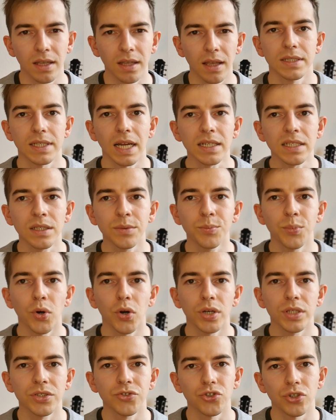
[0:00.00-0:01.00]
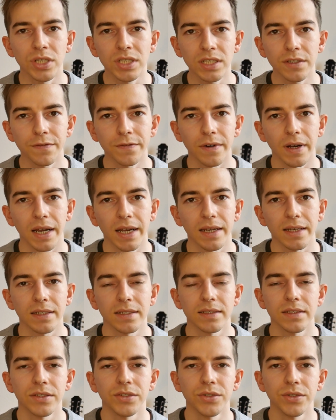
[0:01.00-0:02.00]
Starting point
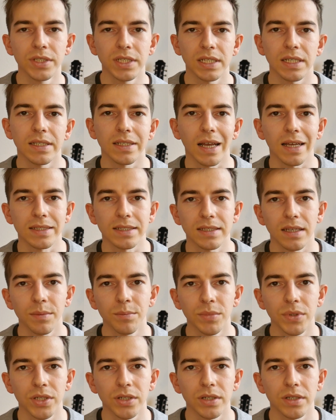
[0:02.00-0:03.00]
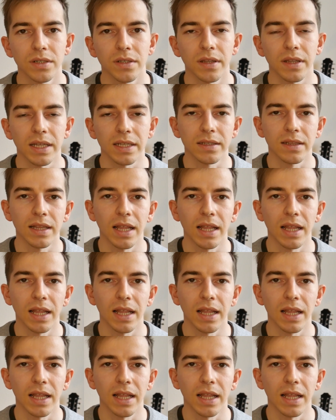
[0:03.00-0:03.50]
redefined using assembler that